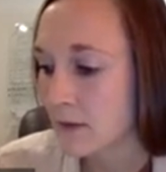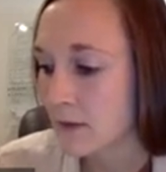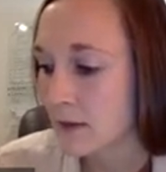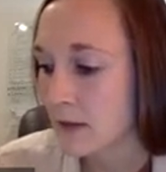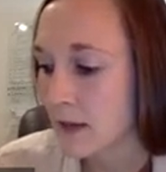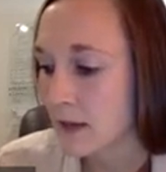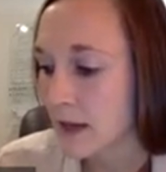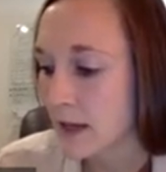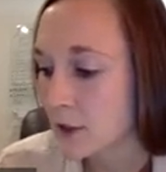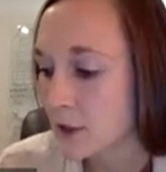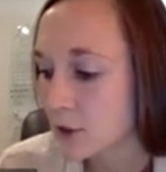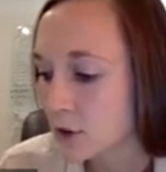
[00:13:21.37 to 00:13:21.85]

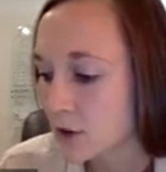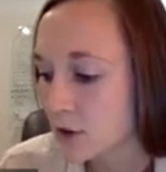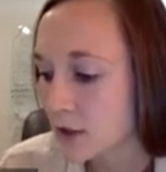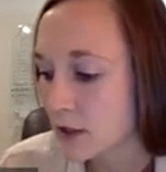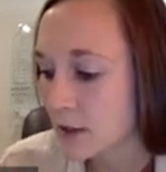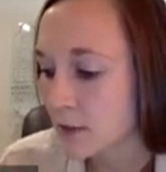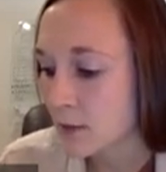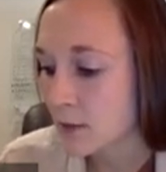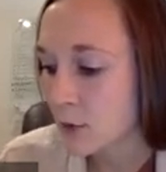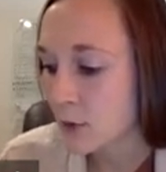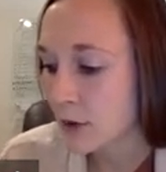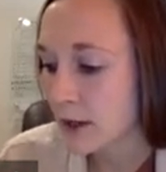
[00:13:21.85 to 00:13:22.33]
The
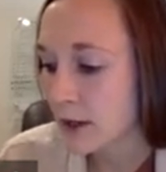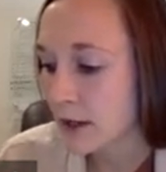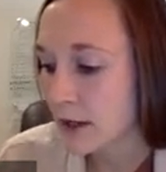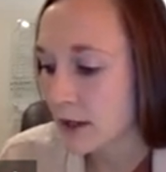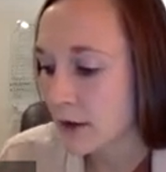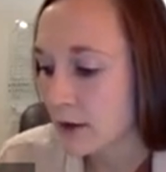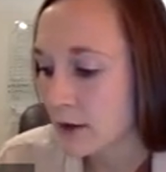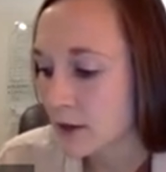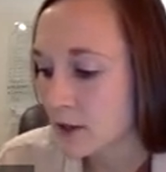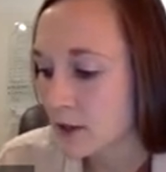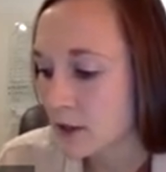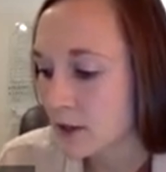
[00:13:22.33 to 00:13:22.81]
interesting point
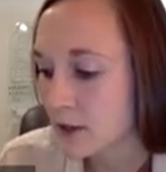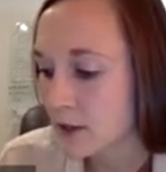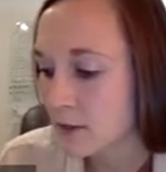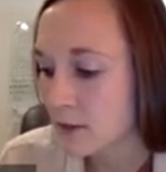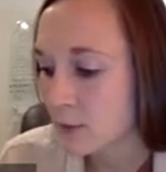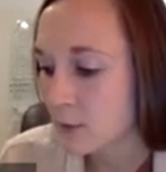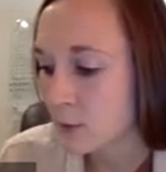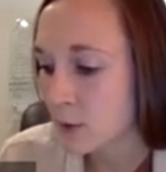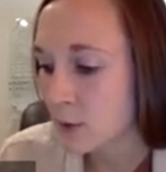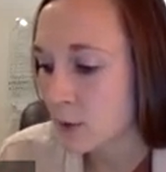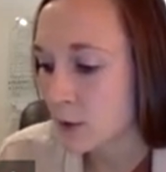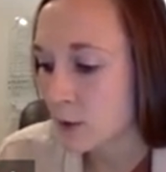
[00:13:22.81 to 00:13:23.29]
here is just
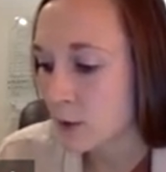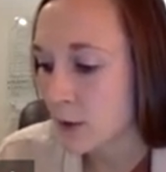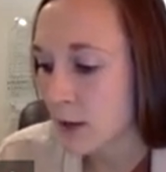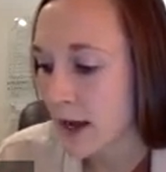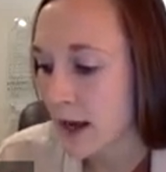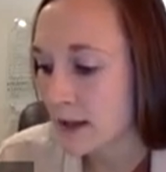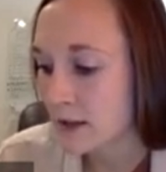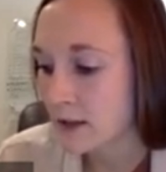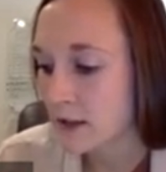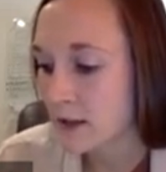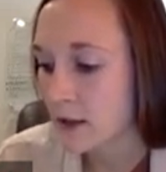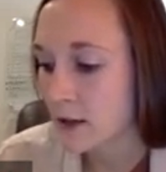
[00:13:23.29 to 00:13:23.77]
we were
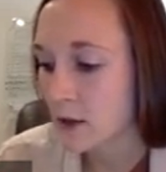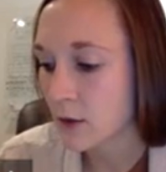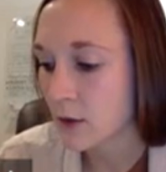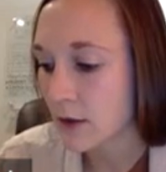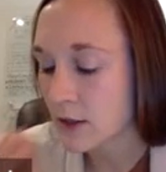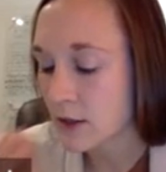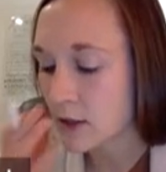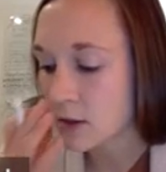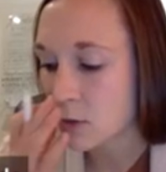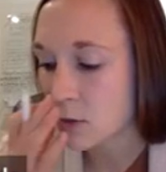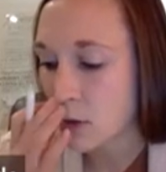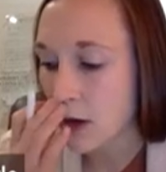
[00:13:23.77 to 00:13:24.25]
asking the
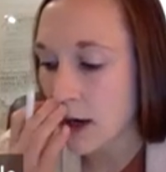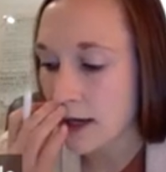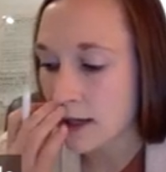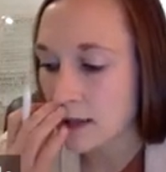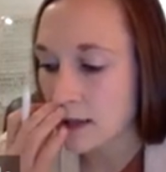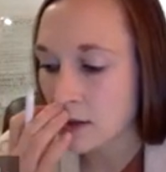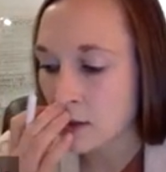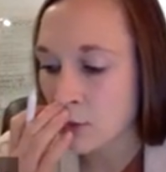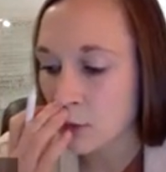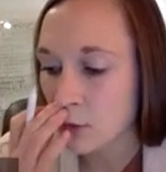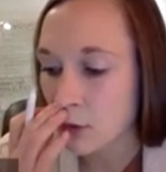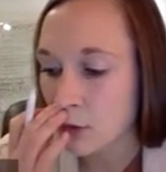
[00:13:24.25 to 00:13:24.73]
question, why
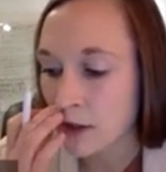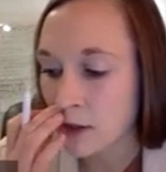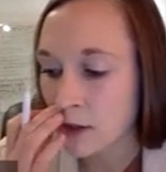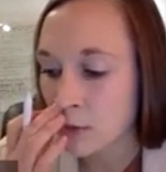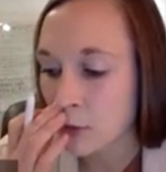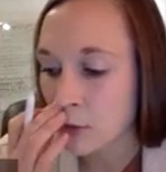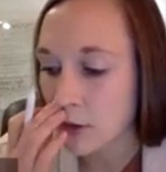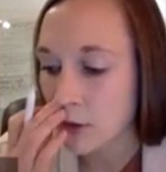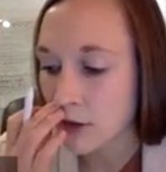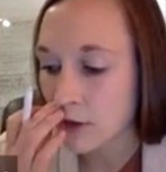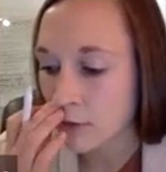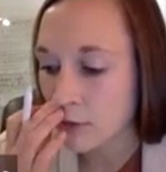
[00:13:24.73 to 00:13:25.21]
is the boiling
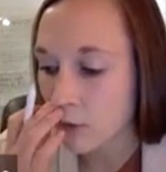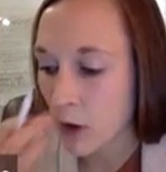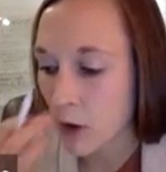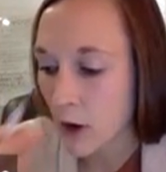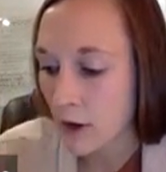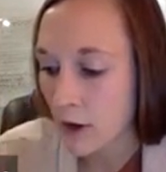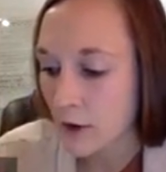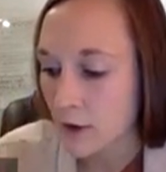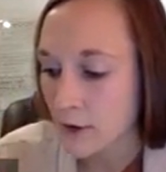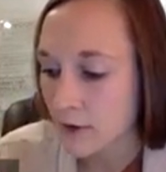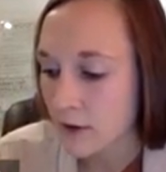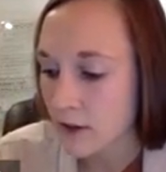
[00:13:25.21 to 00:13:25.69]
point of
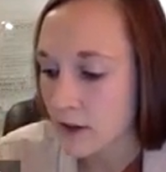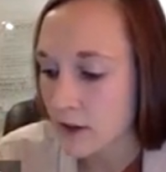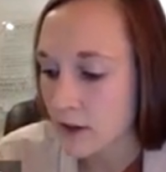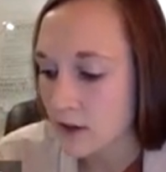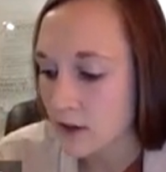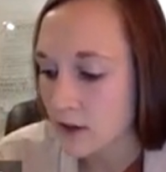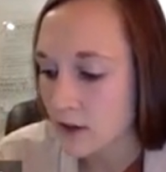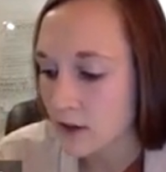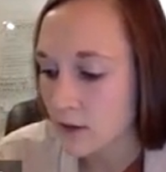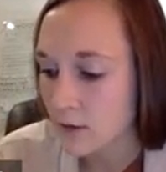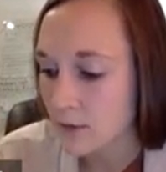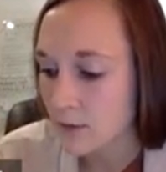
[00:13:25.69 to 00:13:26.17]
water, because
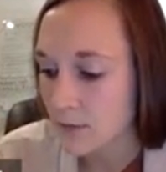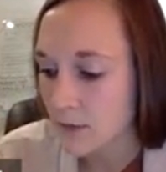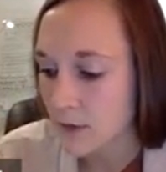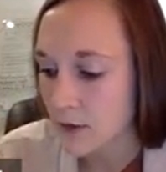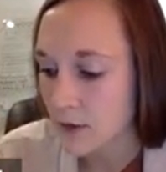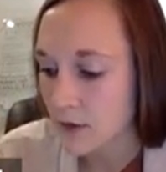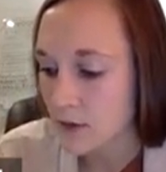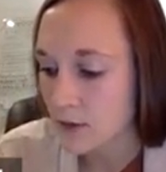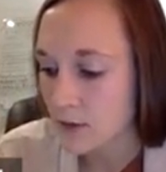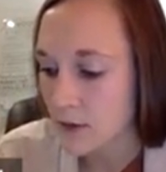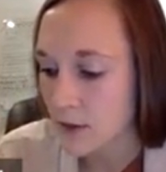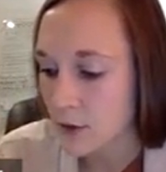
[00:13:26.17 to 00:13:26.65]

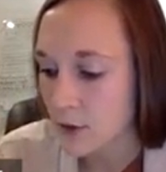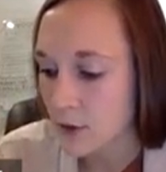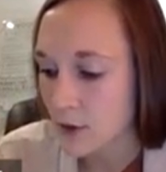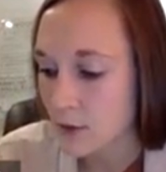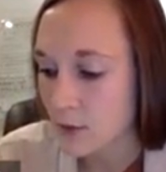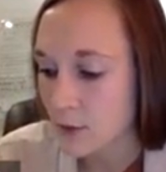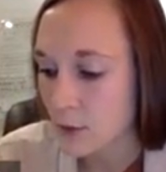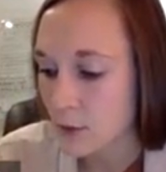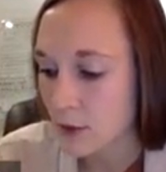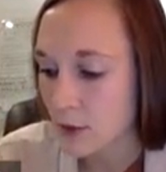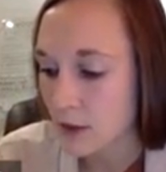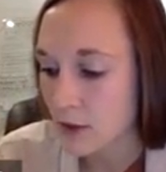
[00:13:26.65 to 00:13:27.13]
this is
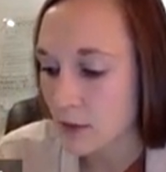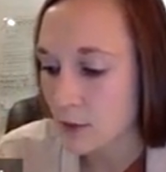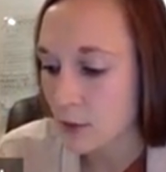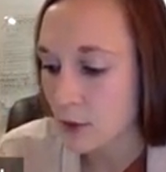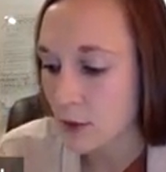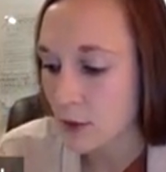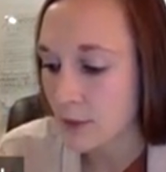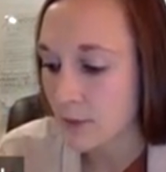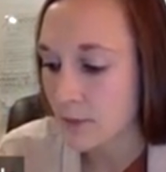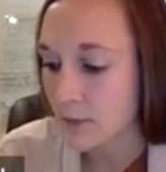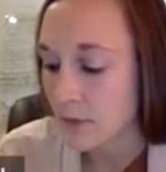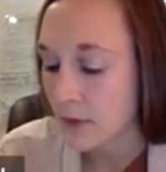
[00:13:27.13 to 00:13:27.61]
measuring boiling
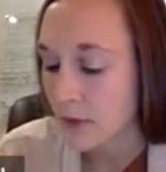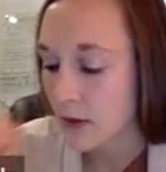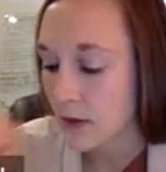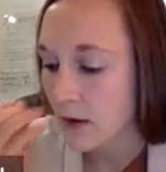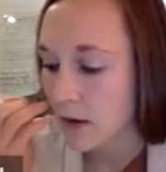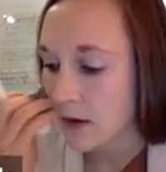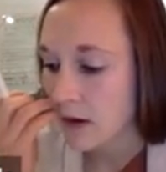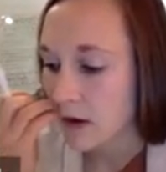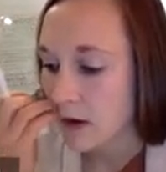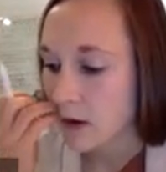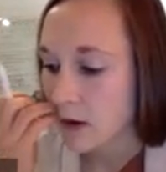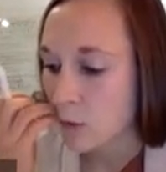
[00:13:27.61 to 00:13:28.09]
point,
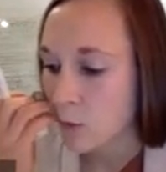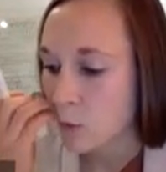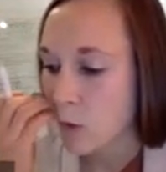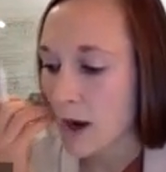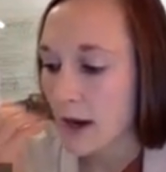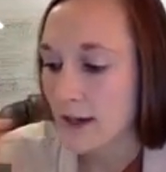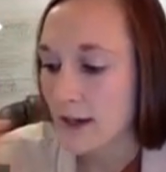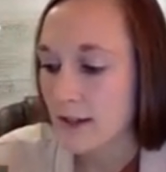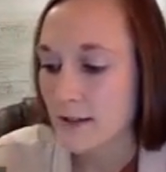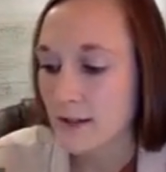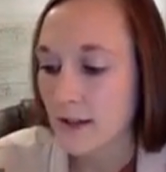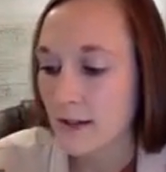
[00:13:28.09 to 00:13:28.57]

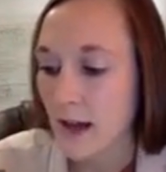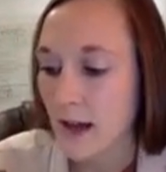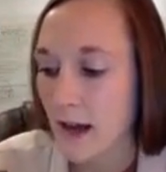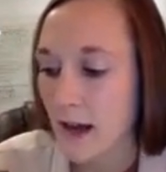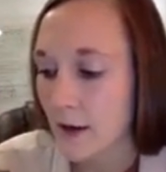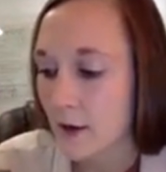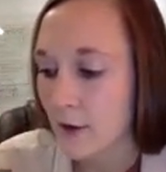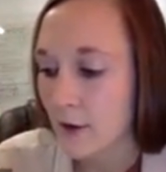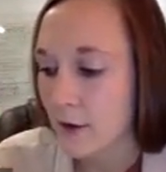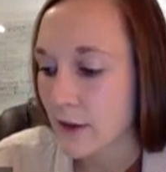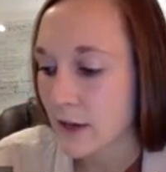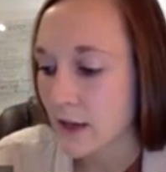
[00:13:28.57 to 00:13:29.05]
why is it
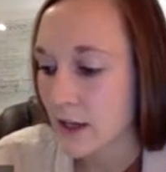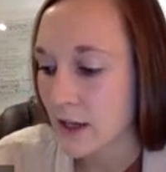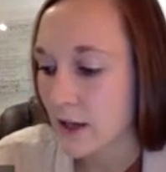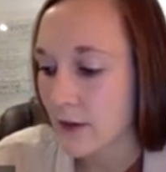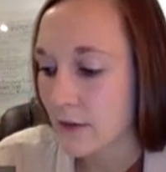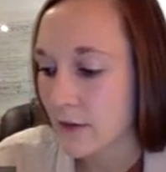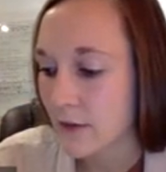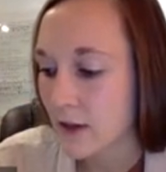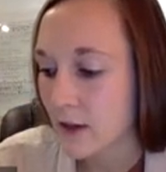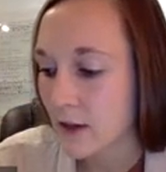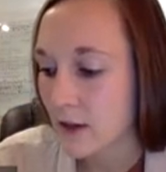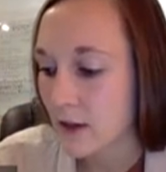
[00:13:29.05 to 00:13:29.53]
higher than
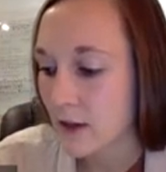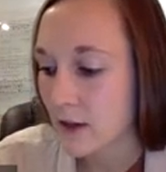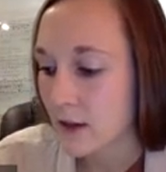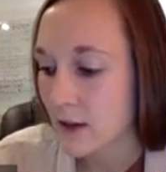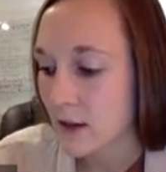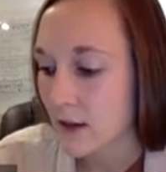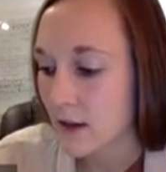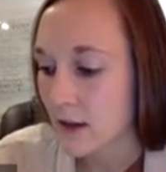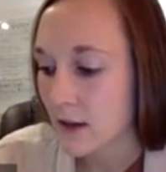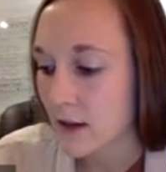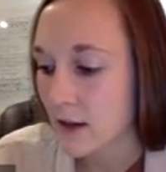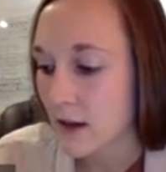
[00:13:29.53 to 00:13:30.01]
even
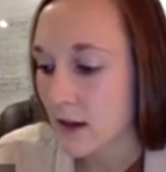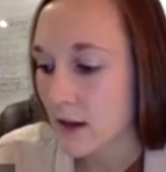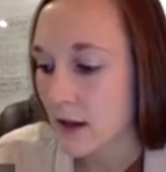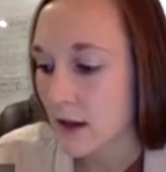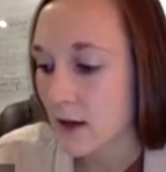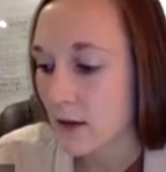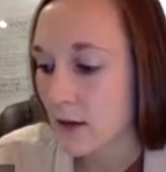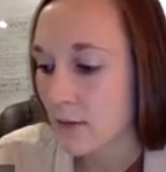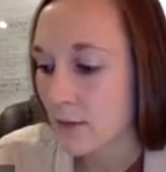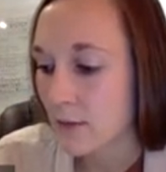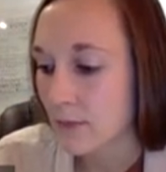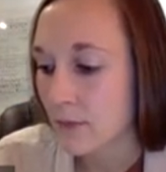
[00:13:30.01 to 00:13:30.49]

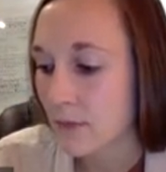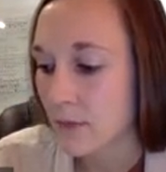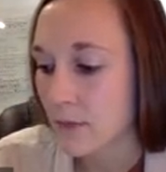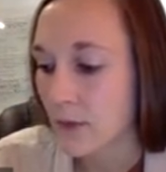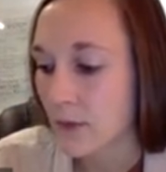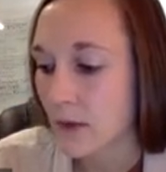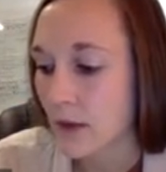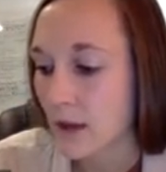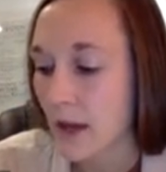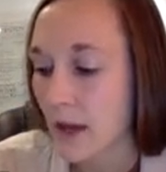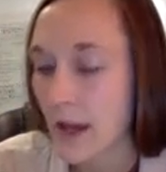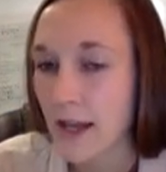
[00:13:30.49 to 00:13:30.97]

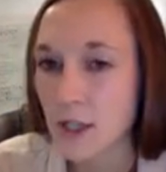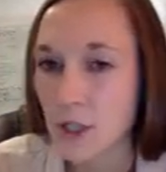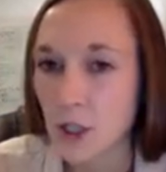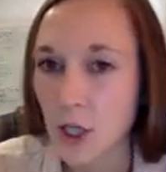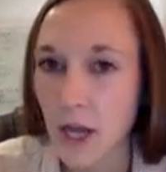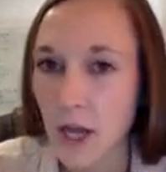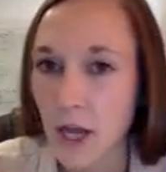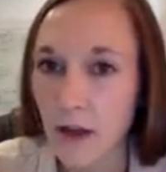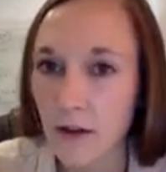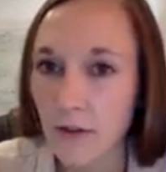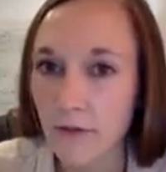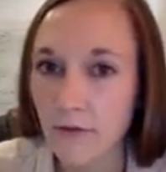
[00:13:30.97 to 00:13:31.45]

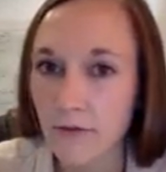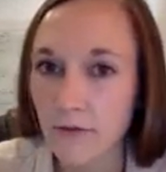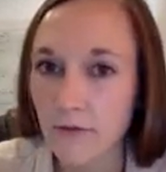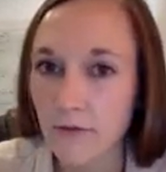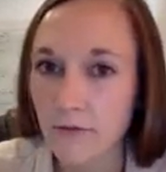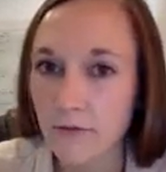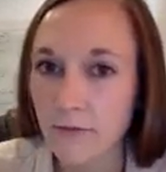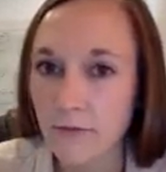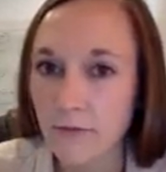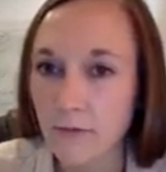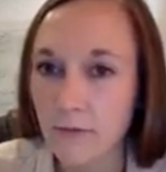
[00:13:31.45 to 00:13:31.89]
HF?